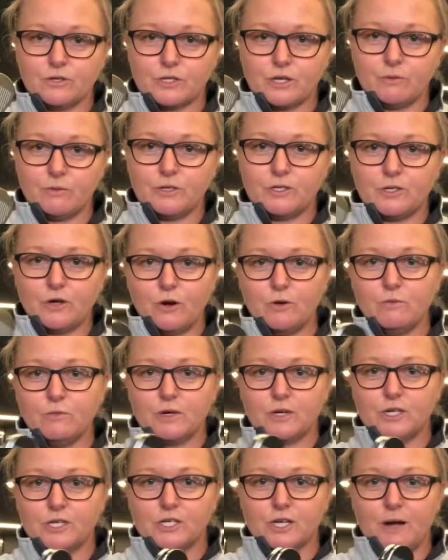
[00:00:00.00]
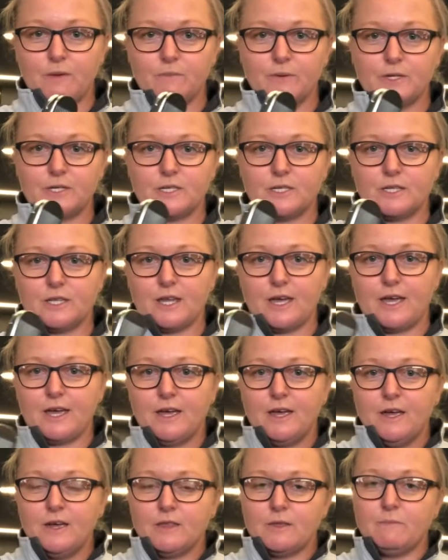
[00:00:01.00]
So we don't want to jump into the
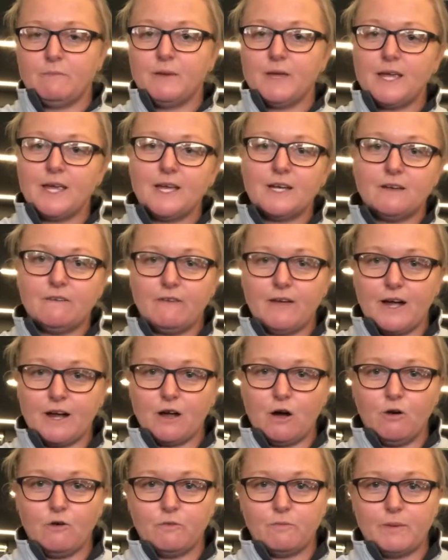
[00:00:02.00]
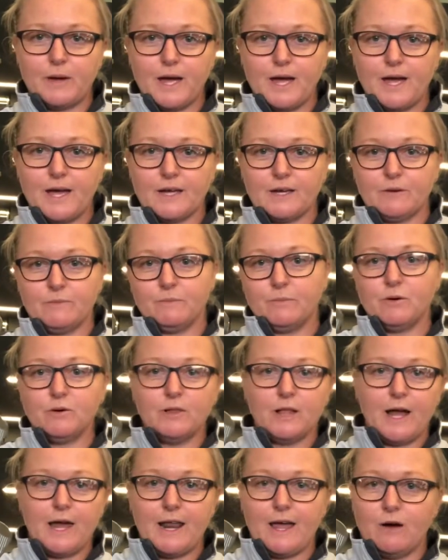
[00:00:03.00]
big end of our golf bag and
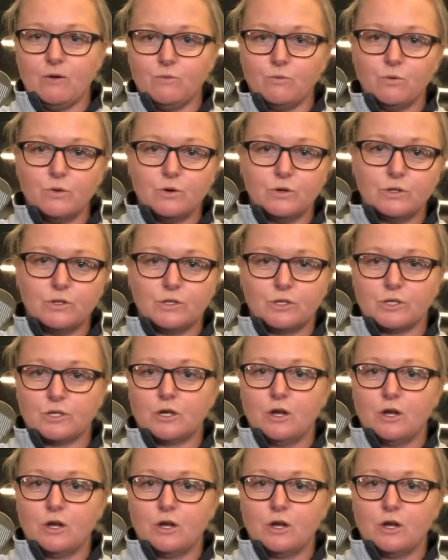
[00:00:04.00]
pull out our woods